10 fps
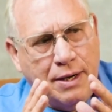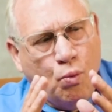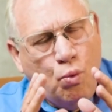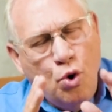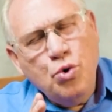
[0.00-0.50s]

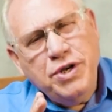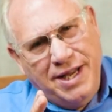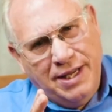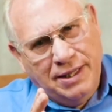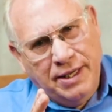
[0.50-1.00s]
Wound
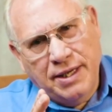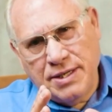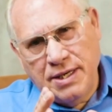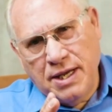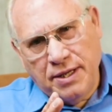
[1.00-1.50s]
healing
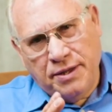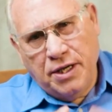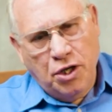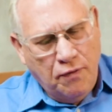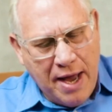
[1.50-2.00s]
is another
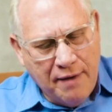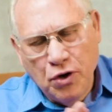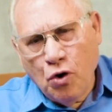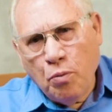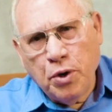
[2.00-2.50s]
thing. You have
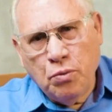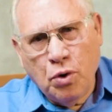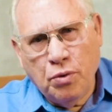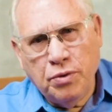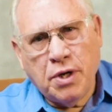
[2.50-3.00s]
an open
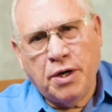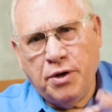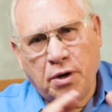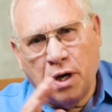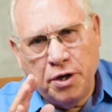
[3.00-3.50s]
wound on
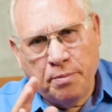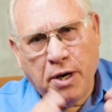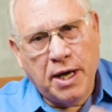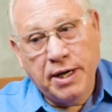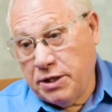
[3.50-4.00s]
your
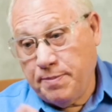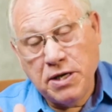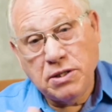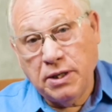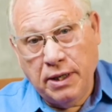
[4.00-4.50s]
body,
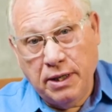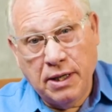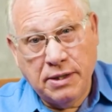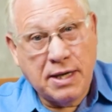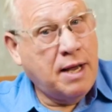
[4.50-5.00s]
especially
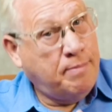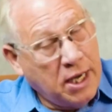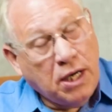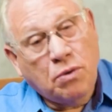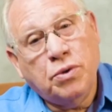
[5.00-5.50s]

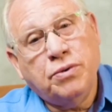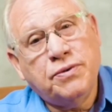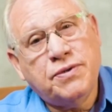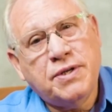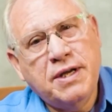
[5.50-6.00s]
diabetic
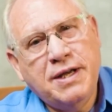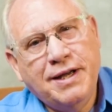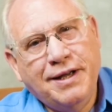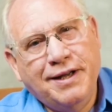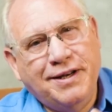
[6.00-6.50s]
wounds.
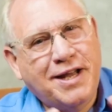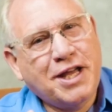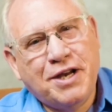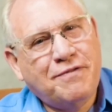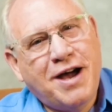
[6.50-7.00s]

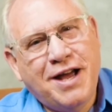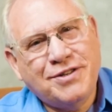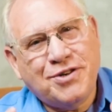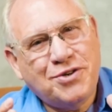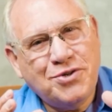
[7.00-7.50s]
Negative
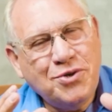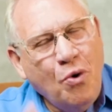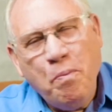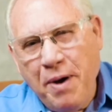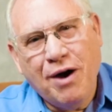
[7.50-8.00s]
ions are
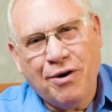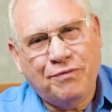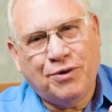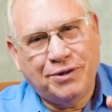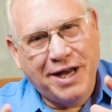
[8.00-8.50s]
so
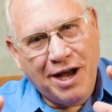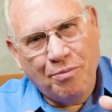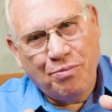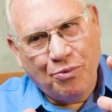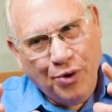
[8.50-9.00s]
powerful to
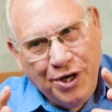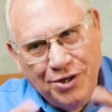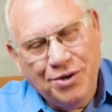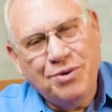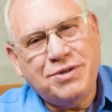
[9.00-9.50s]
help
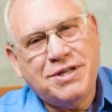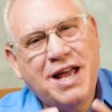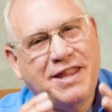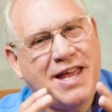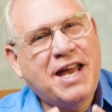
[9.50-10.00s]
reduce
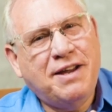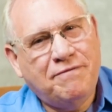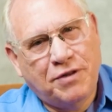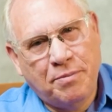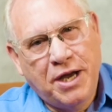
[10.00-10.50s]
that
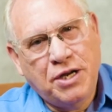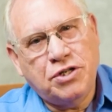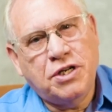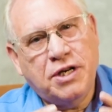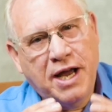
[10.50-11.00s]

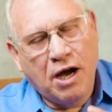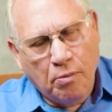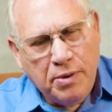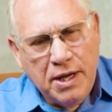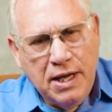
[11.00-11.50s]
inflammation and
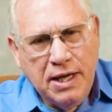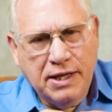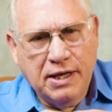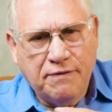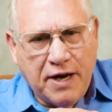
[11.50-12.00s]
help
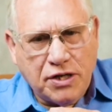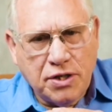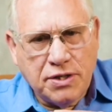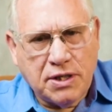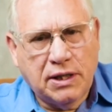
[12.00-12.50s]
the
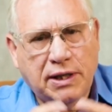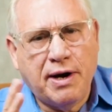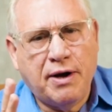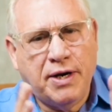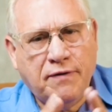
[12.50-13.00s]
infections clear
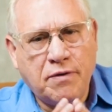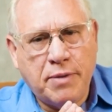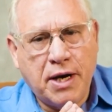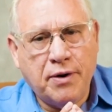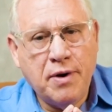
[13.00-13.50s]
out even
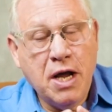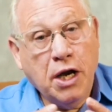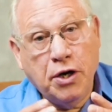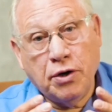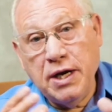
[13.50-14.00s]
better.
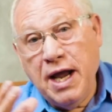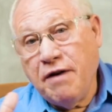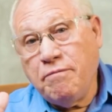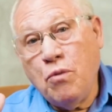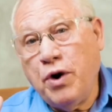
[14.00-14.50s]
You're going to
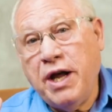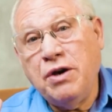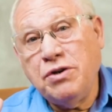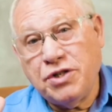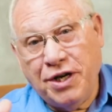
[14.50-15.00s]
have more
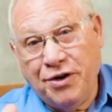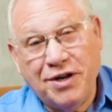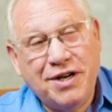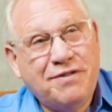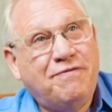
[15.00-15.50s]
energy. You're
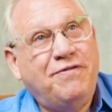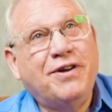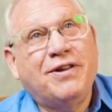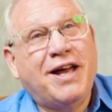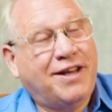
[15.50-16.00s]
going to
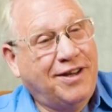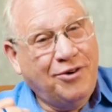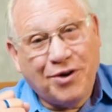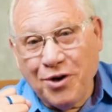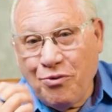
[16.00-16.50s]
feel like
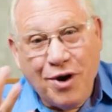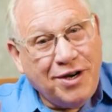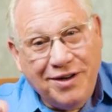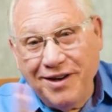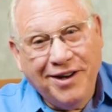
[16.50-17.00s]
you can
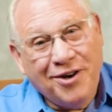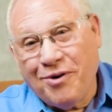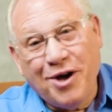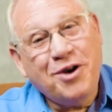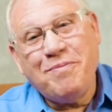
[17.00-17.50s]
run,
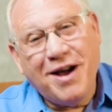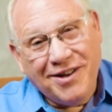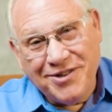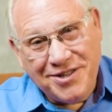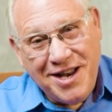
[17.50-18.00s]
100
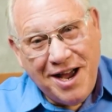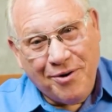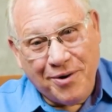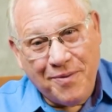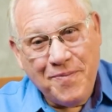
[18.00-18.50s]
miles an
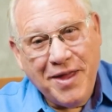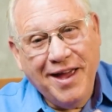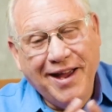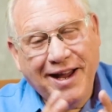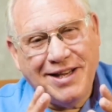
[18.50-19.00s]
hour.
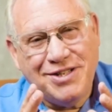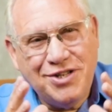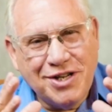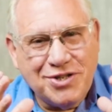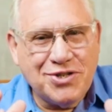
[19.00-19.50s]
It's
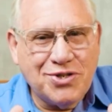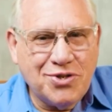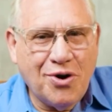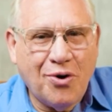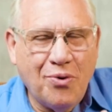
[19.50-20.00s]
just
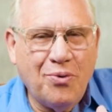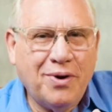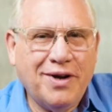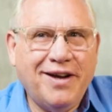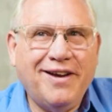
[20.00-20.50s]
so